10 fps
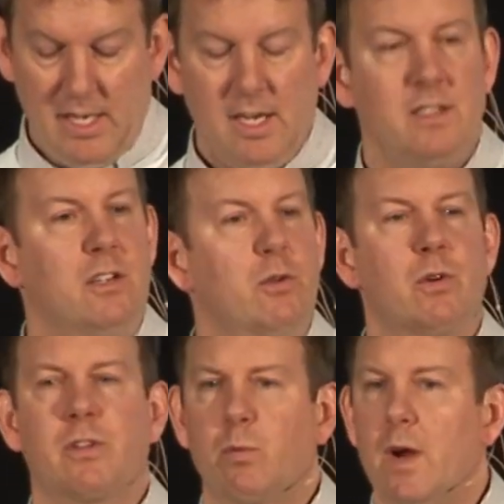And they do it
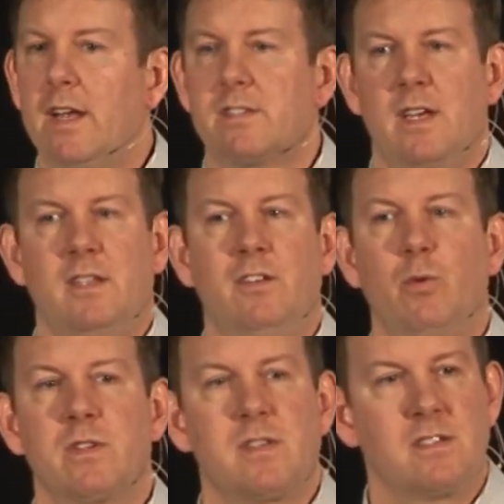with grace, and they do it
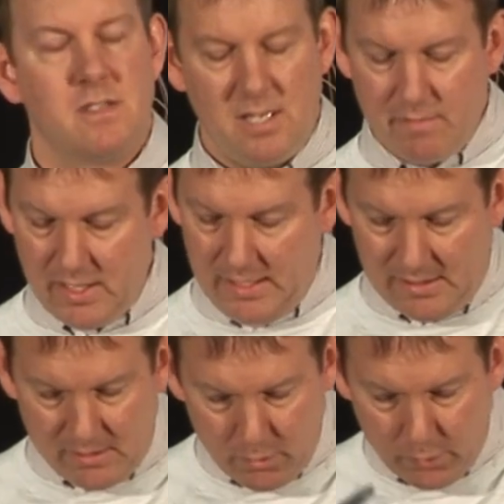with sensitivity, and they
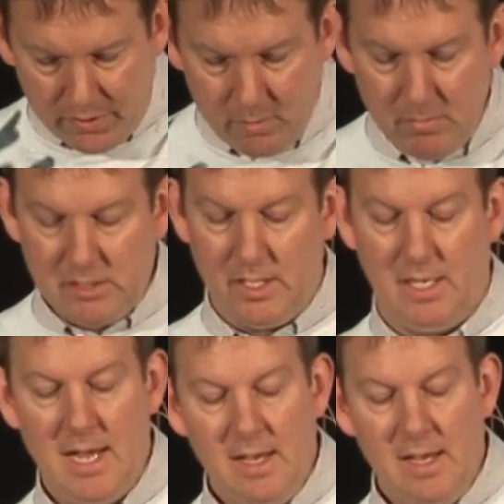do it with humility.